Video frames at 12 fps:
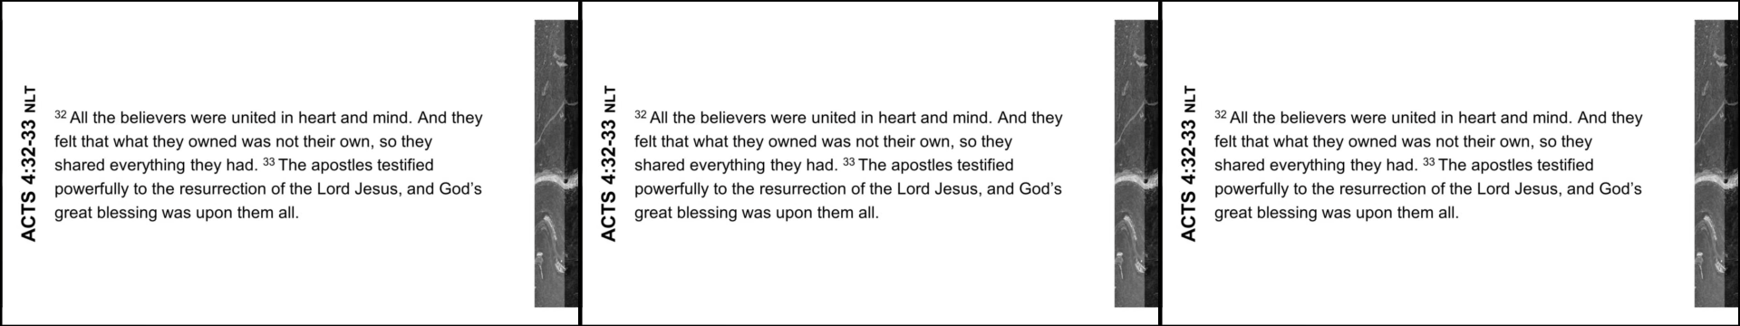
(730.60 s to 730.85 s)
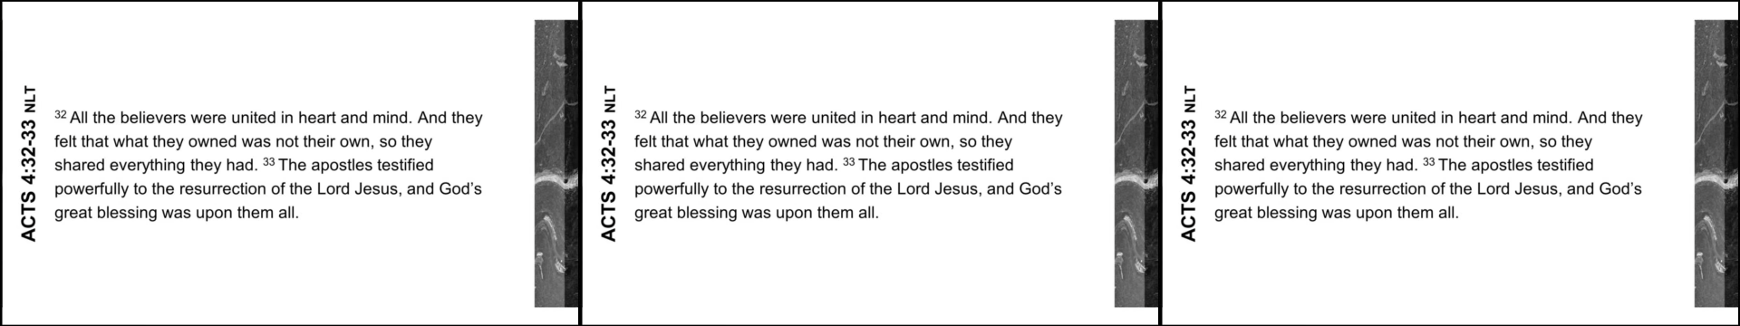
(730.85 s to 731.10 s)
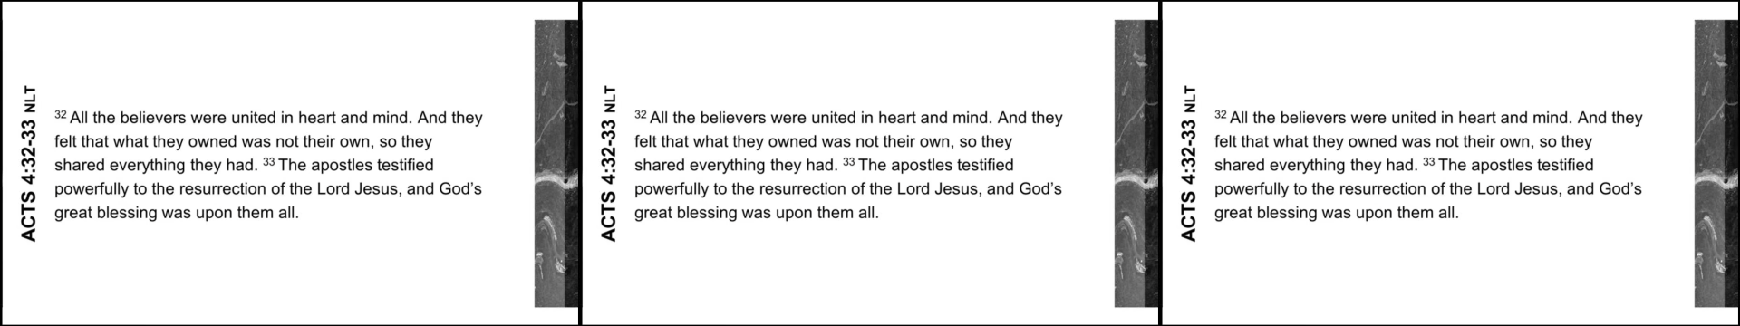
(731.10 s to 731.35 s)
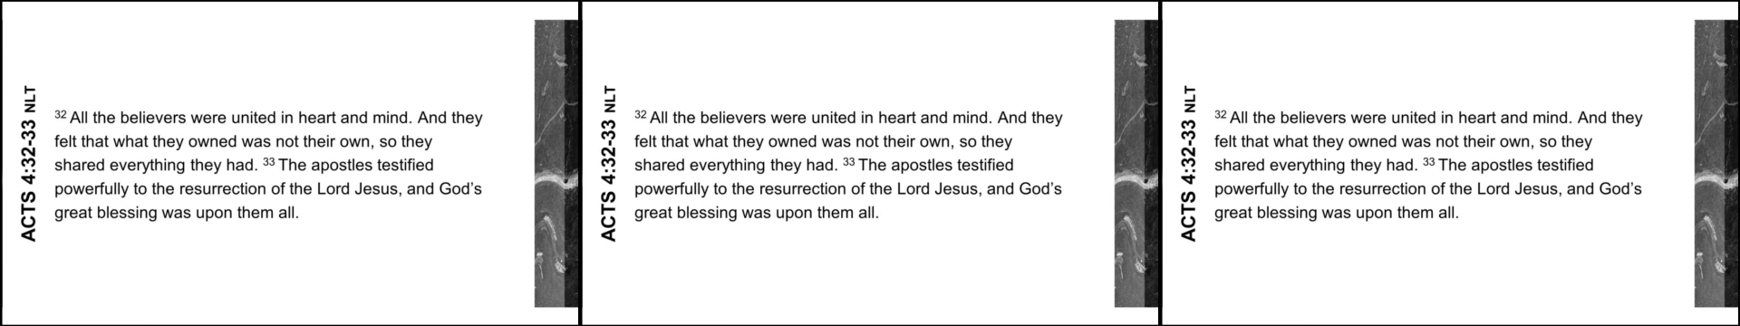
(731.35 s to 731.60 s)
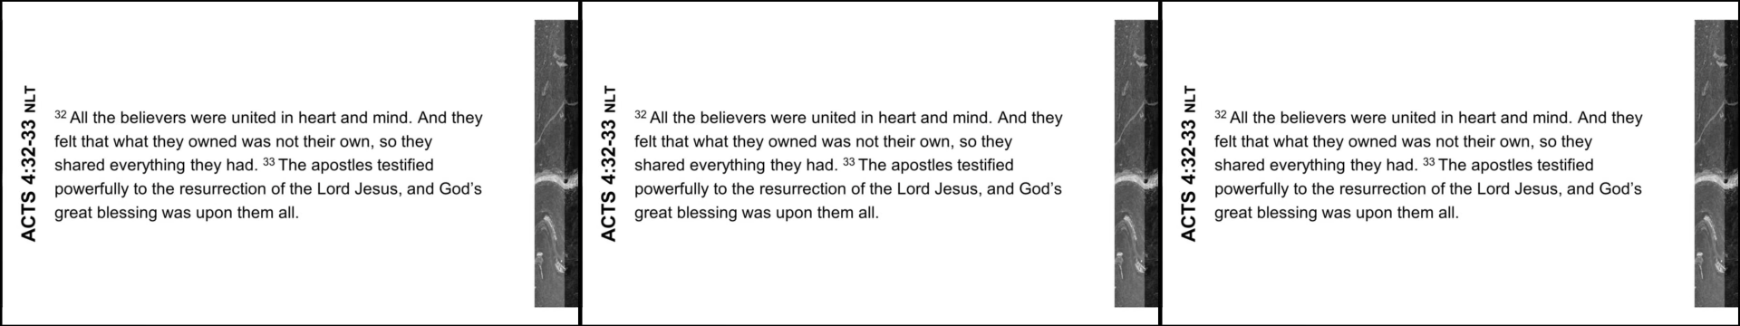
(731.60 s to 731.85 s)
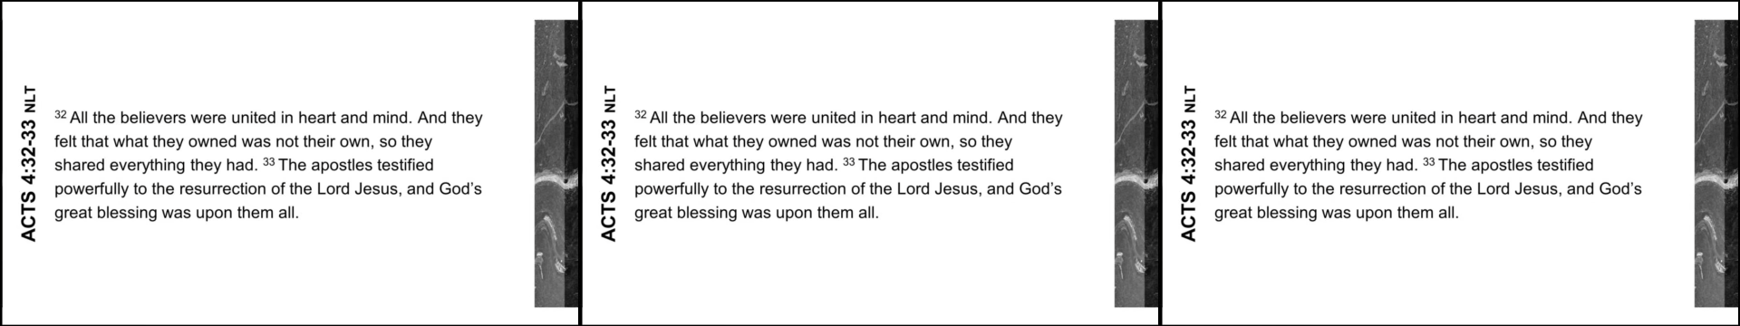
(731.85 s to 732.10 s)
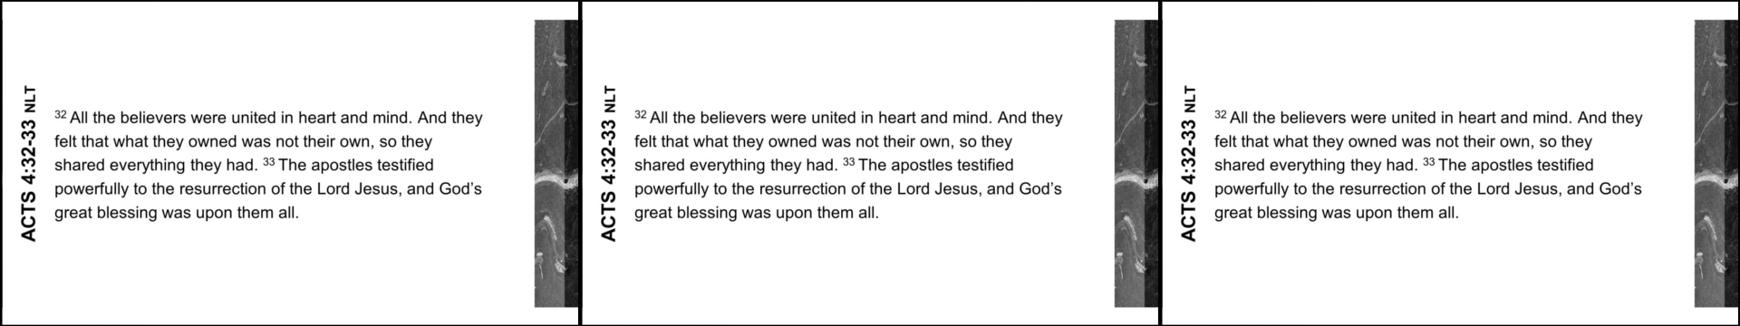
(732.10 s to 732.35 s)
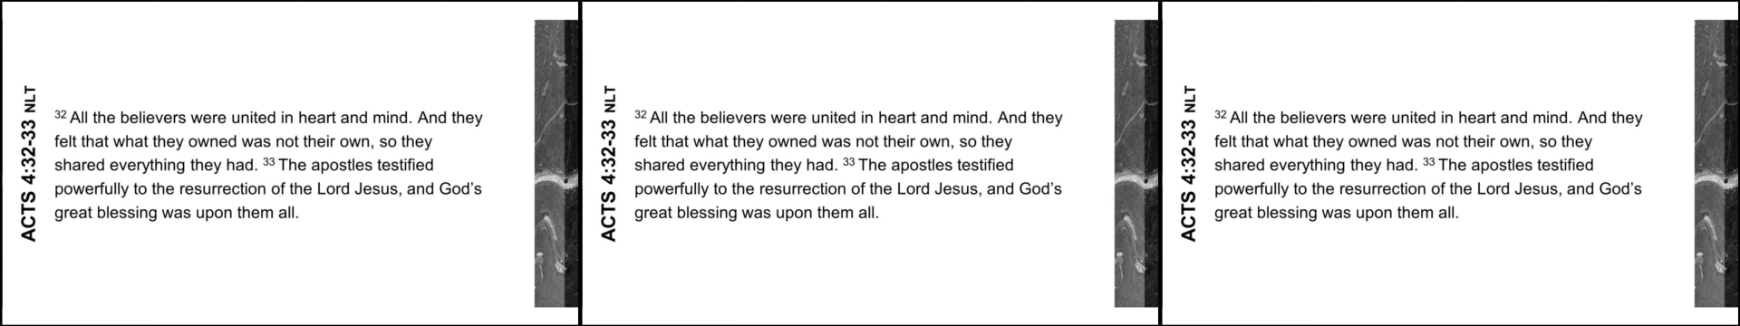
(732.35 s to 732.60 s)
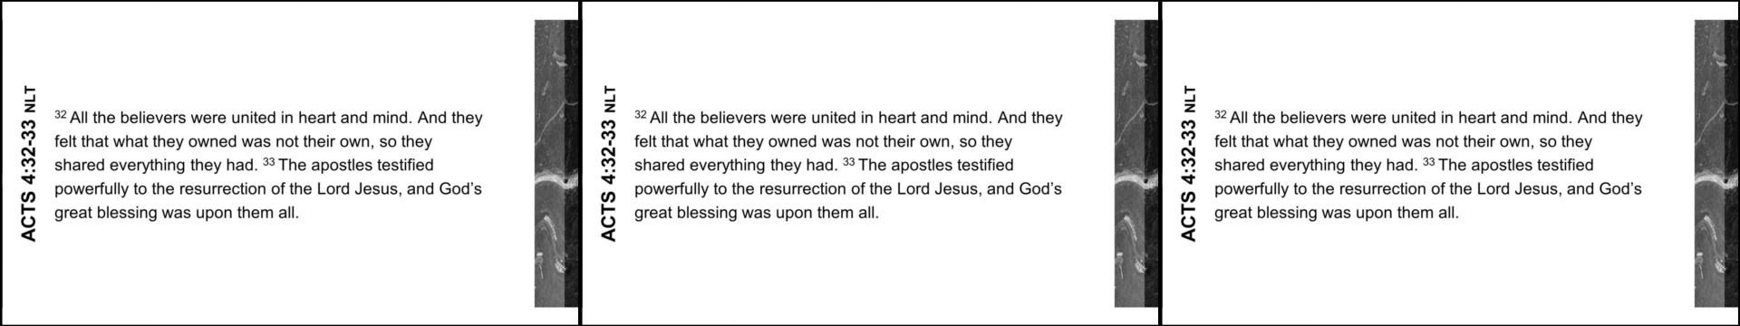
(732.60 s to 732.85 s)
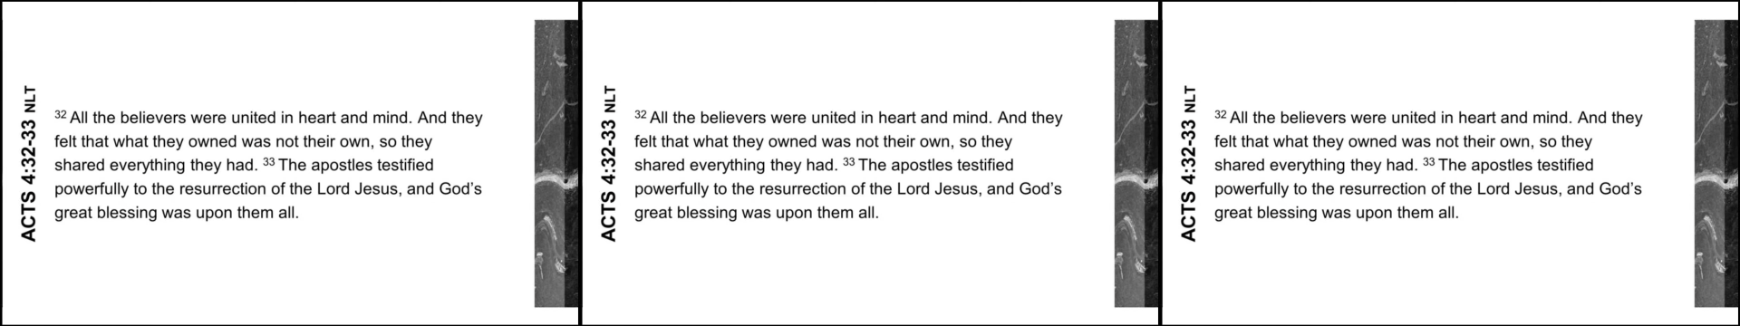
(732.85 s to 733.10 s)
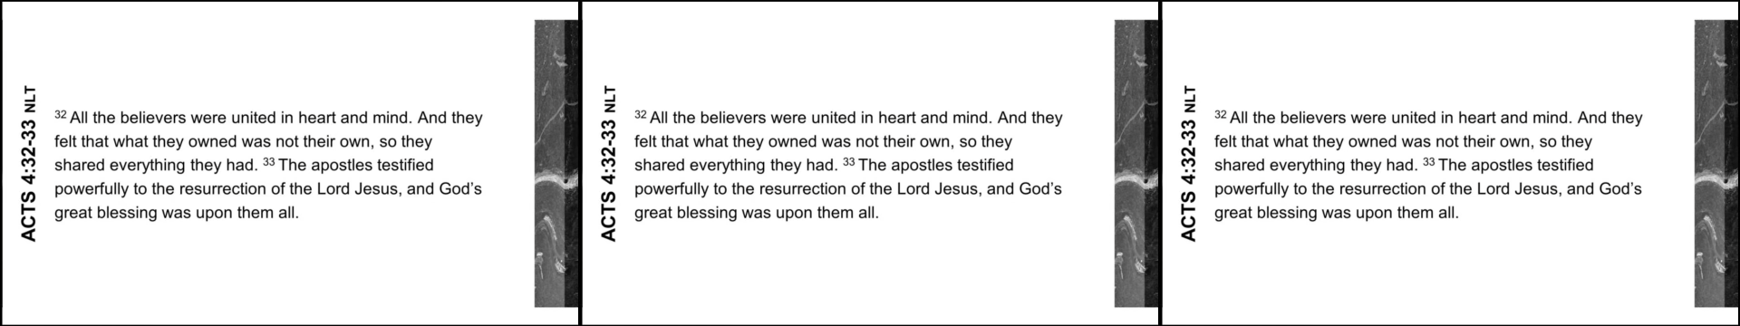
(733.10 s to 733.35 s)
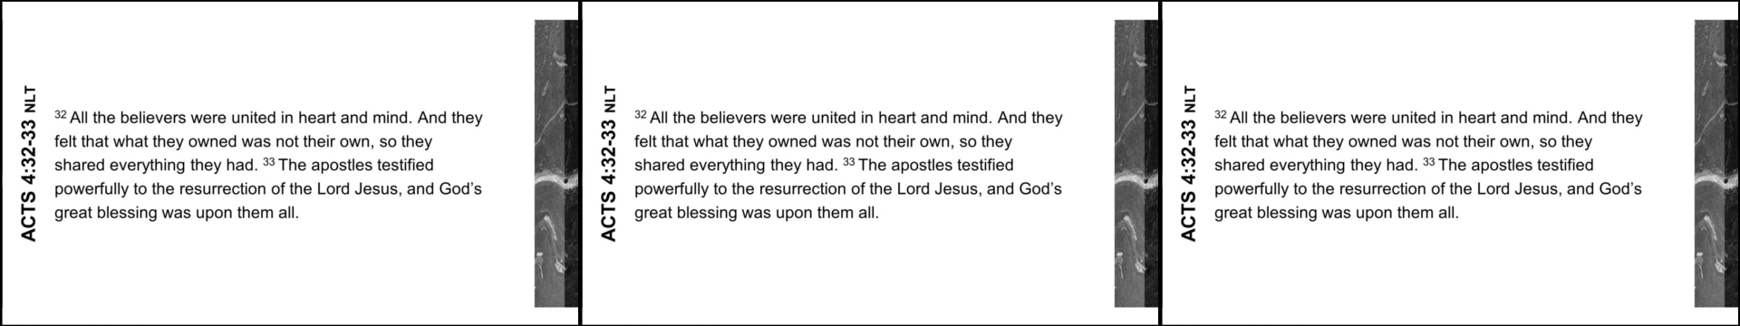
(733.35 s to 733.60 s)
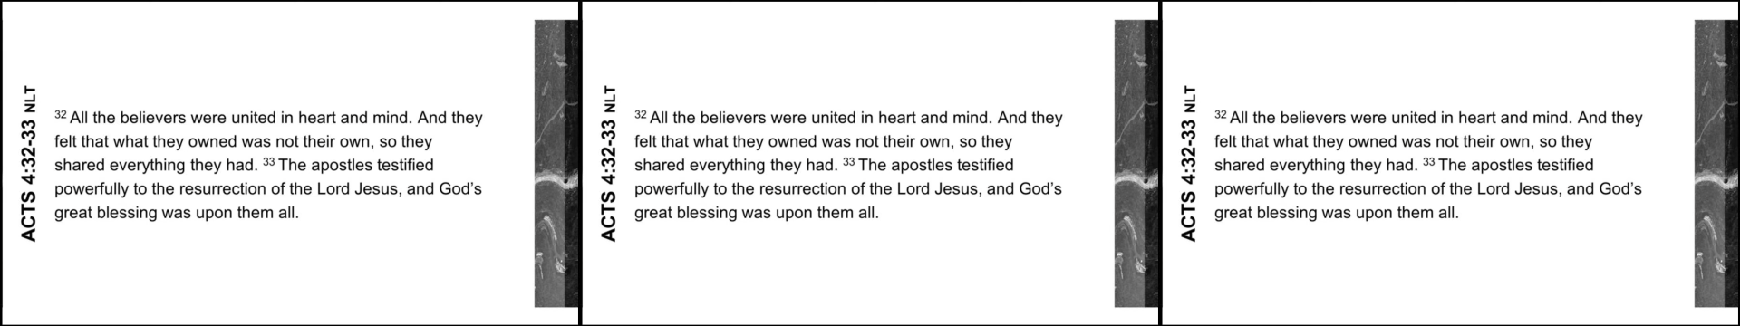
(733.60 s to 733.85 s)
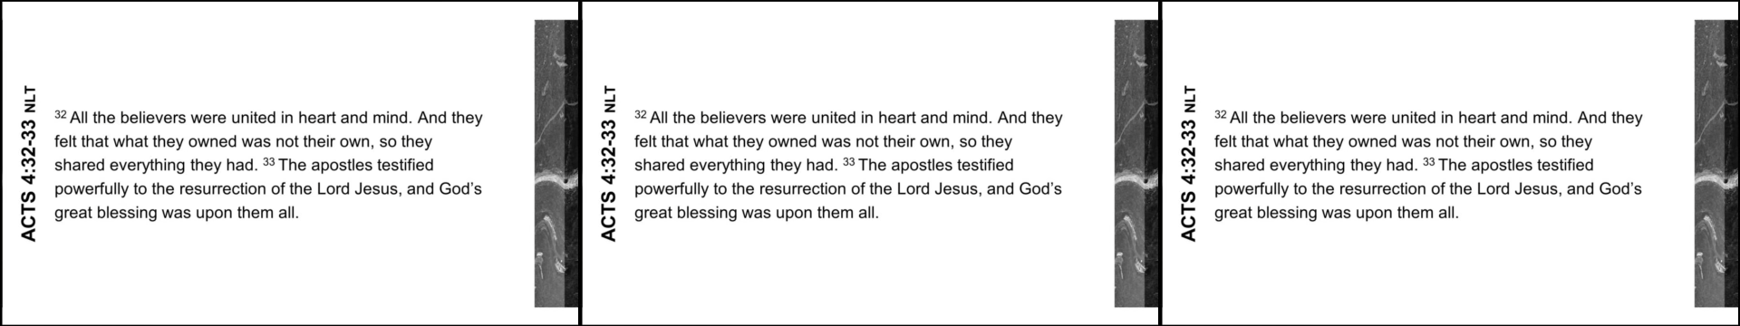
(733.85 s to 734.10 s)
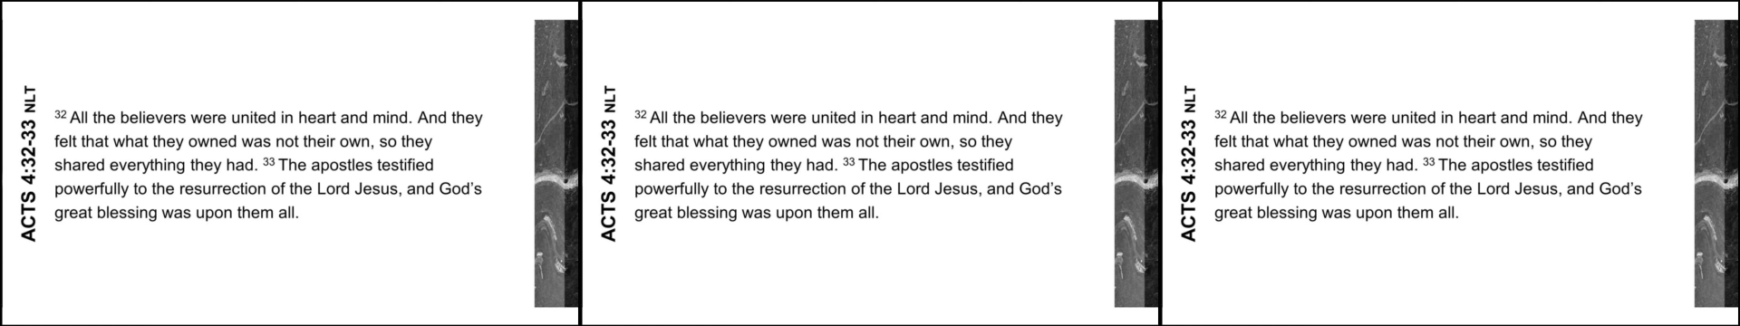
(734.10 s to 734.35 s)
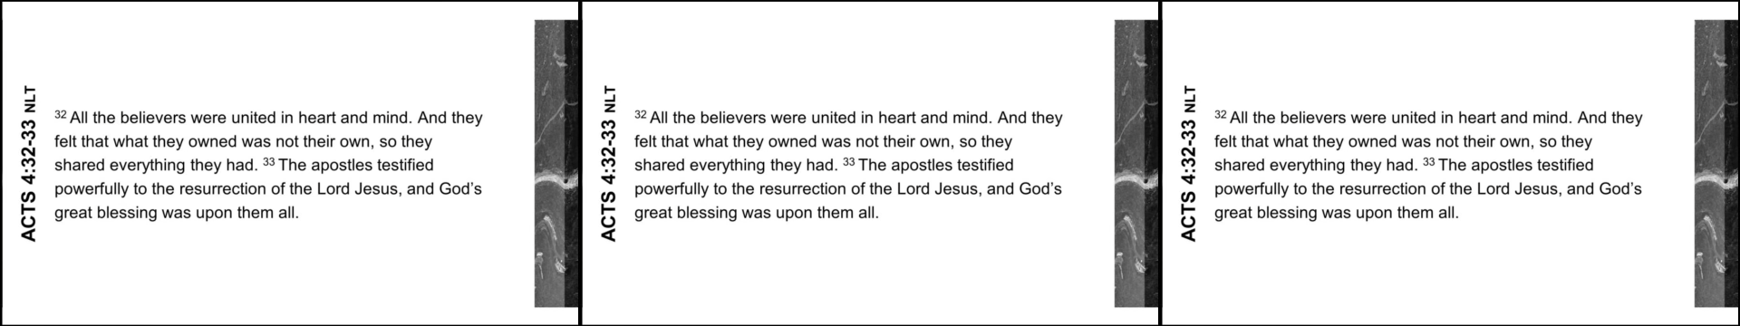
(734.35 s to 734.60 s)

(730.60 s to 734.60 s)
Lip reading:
No face is visible, so there are no lips to read.